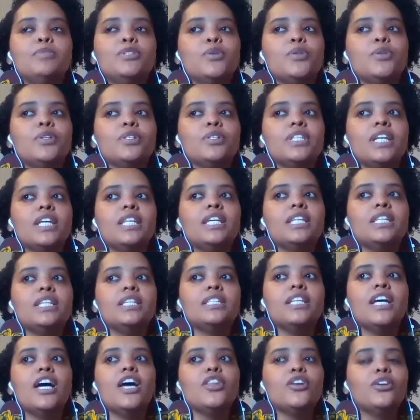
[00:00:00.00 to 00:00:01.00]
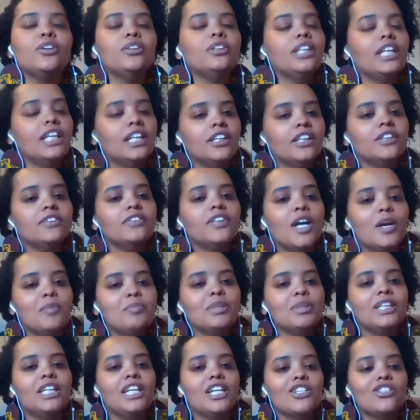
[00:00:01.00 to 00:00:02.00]
there's, I think, this other layer of
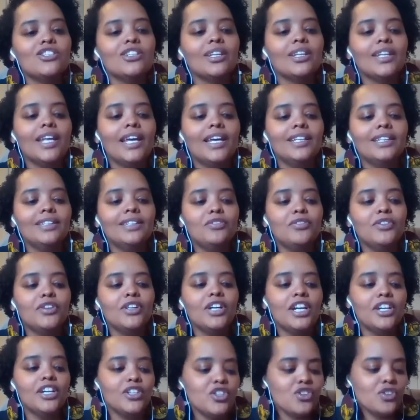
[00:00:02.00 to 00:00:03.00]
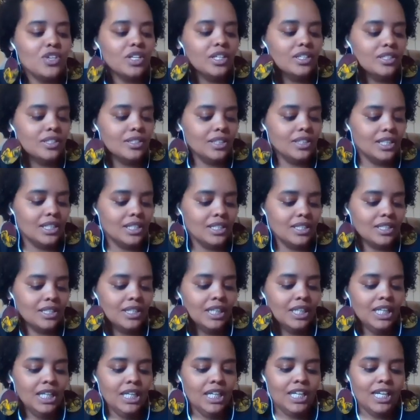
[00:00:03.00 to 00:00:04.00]
complication that for Eritreans is
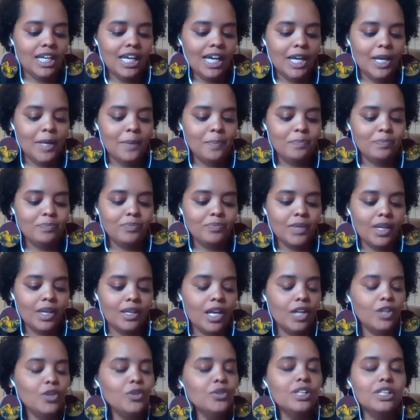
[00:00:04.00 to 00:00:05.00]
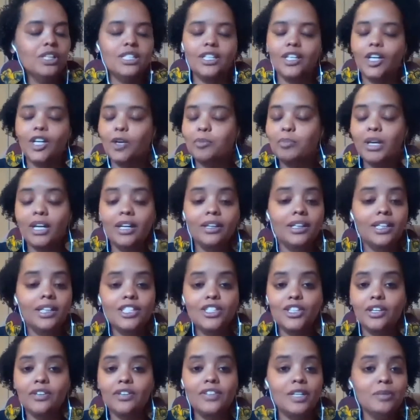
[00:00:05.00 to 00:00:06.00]
not only did our
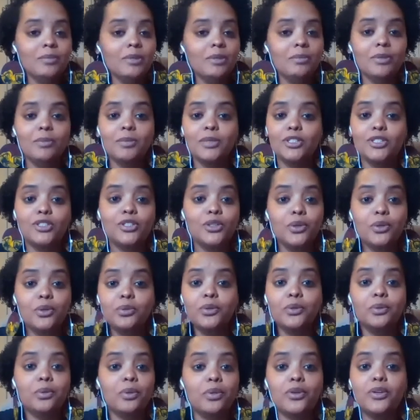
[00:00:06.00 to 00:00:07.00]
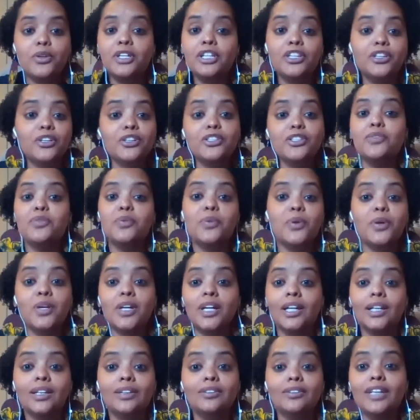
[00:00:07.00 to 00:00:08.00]
parents, our family members go through 30 years of
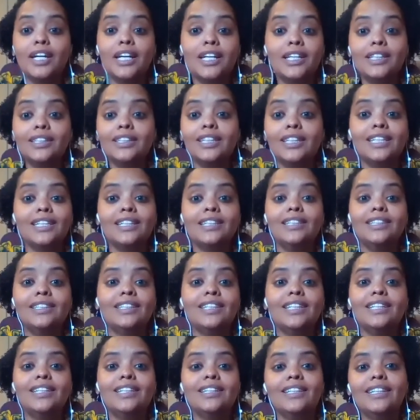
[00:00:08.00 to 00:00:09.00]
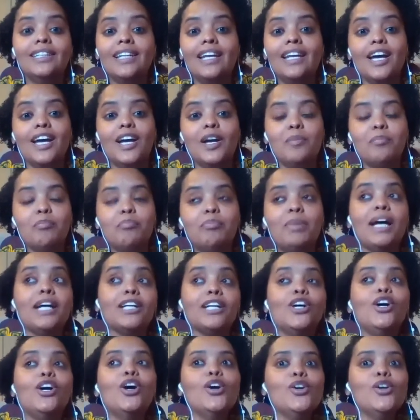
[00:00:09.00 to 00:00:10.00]
war, right, in
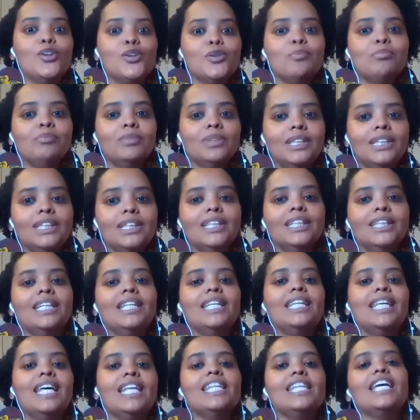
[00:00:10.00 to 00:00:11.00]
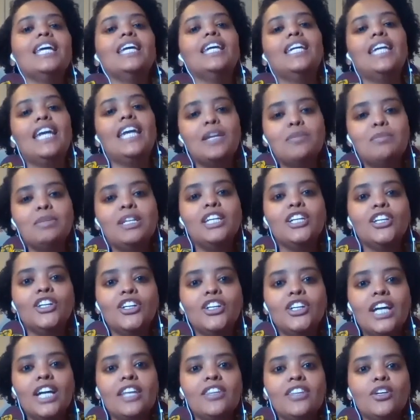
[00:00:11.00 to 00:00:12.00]
back home, then they came
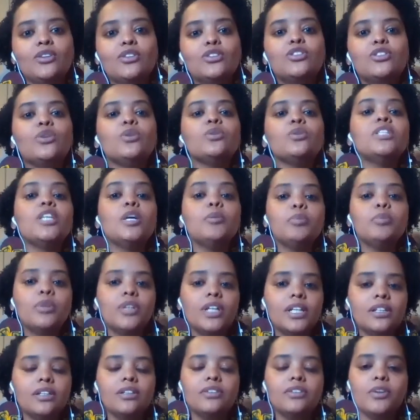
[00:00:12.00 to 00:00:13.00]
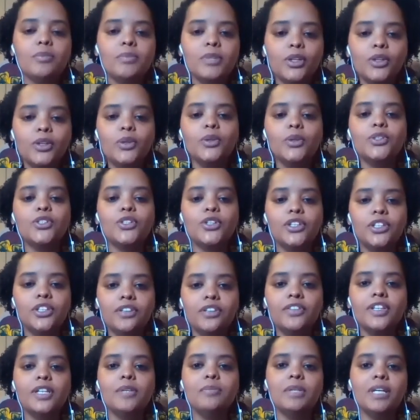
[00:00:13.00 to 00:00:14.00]
here and they're so separated from their culture and
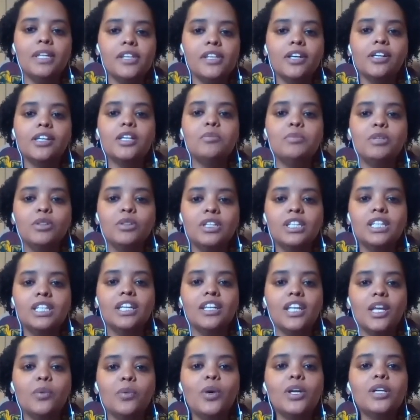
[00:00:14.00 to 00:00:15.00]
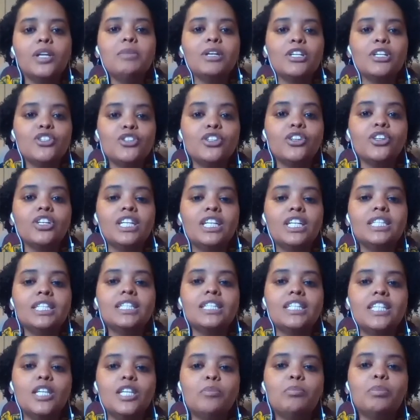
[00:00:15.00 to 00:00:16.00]
their family and their community, and they want to make sure their kids
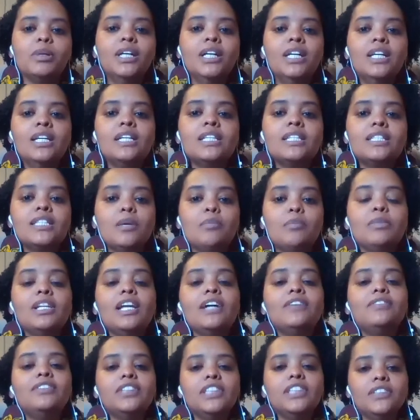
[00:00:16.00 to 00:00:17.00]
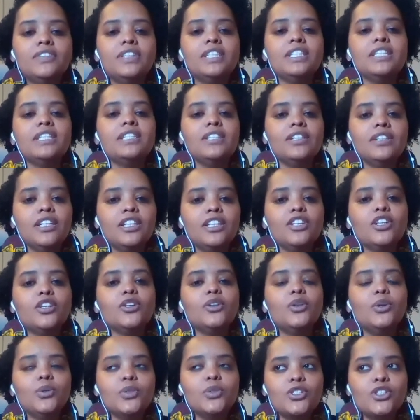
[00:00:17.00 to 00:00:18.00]
keep some level of instilling their
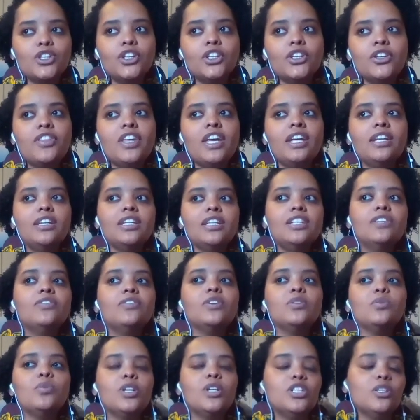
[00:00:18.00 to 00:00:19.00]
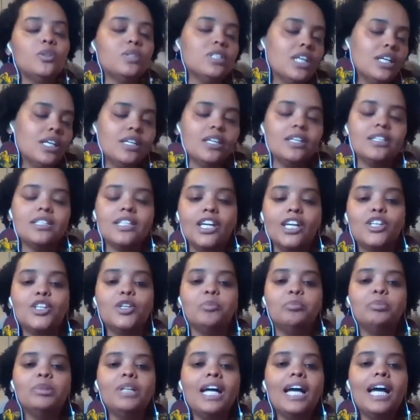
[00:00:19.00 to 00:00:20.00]
culture, that even when you say things like
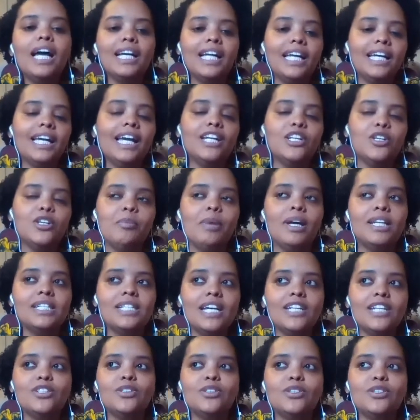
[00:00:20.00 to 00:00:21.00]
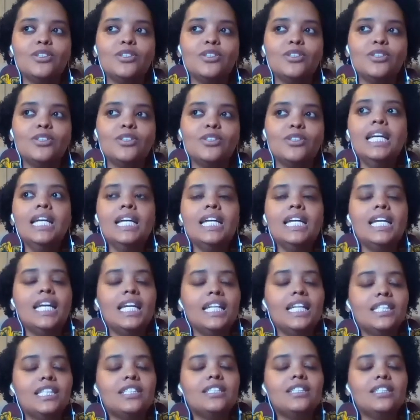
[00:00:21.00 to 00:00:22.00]
you're Black, like I know my dad used to say, like,
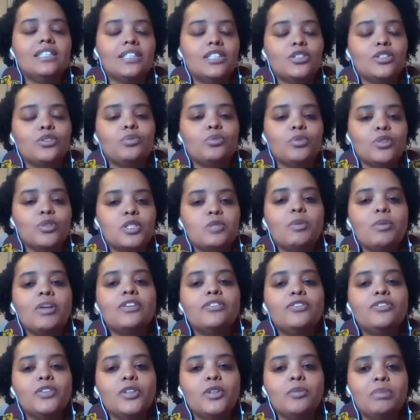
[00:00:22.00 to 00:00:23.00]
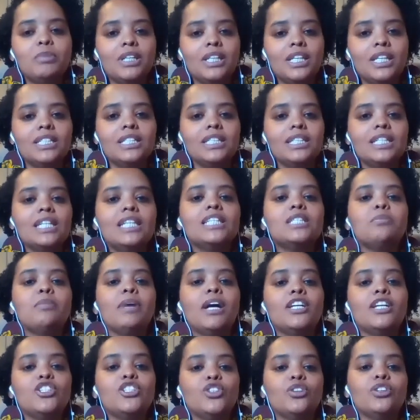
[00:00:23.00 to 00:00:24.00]
it's disrespectful because in his
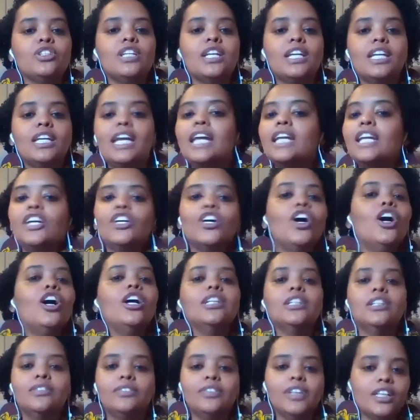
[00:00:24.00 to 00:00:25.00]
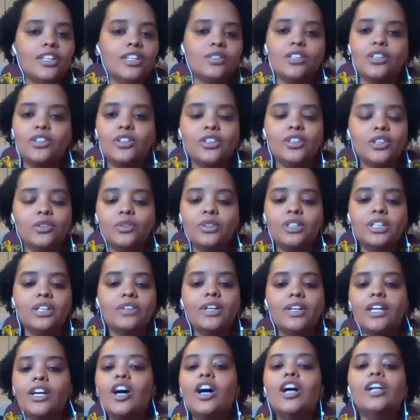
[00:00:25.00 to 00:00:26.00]
mind you're negating all of, like you said earlier with that,
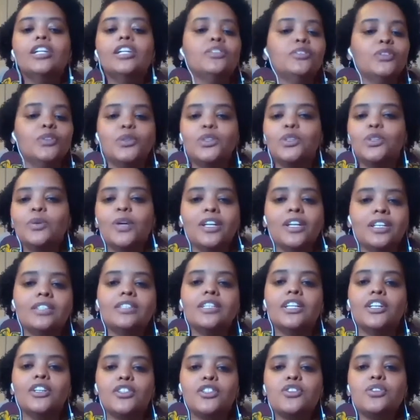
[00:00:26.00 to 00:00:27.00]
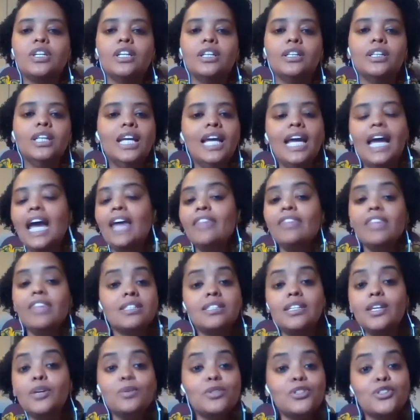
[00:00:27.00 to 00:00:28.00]
right, all of who you are that's Eritrean, and that's
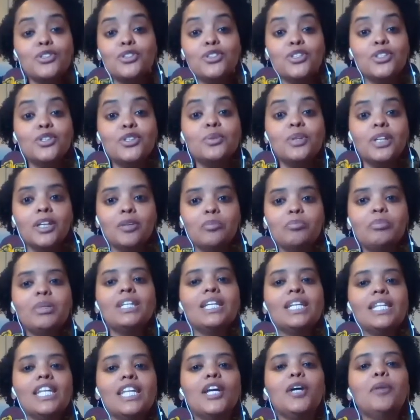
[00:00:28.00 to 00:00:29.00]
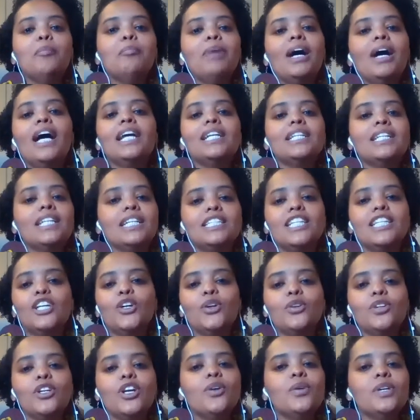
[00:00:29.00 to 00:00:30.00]
not what you're doing, but in their mind, because they
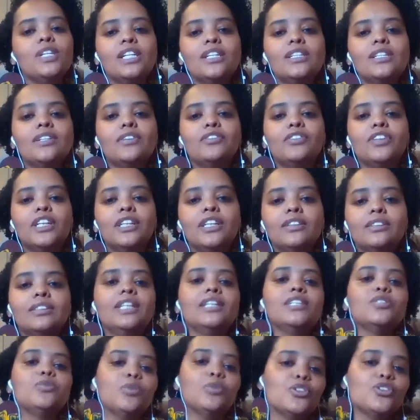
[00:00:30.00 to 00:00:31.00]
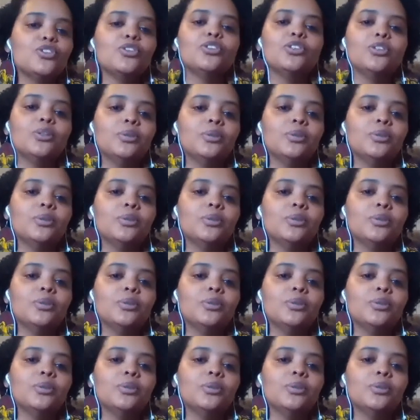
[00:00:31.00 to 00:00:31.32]
don't know any different, that's what you're doing.